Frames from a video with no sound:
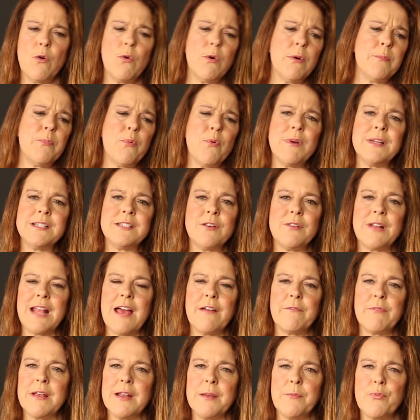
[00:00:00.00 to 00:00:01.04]
oh, boys don't
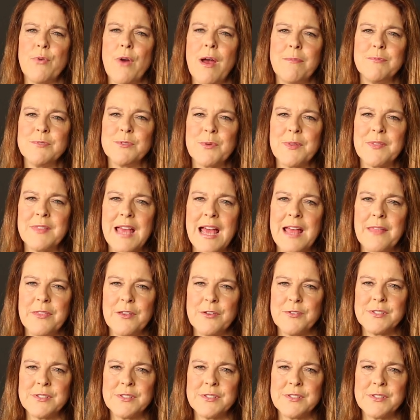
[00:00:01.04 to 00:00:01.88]
have any problems with that.